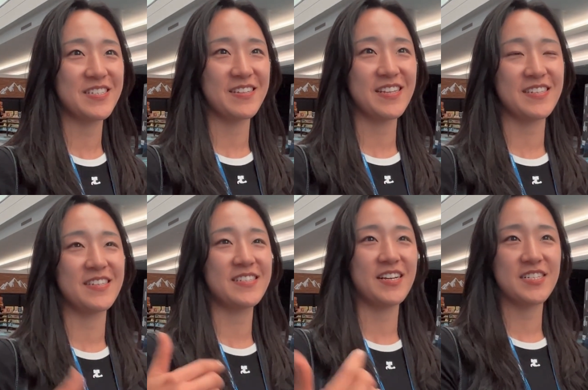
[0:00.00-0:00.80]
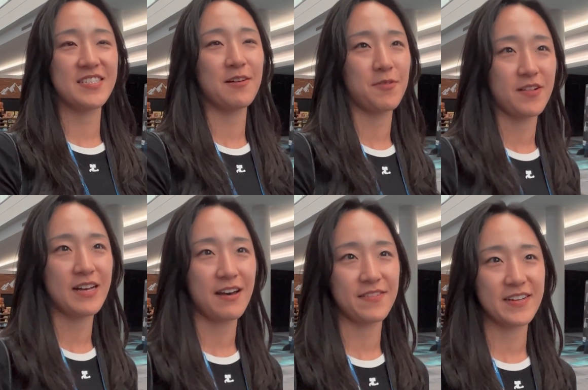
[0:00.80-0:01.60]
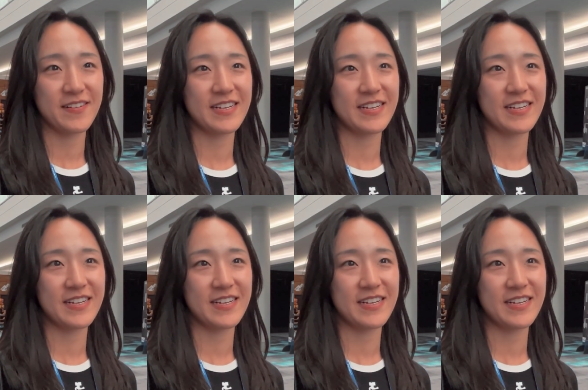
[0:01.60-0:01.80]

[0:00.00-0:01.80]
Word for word: And that's the discussion that we're all having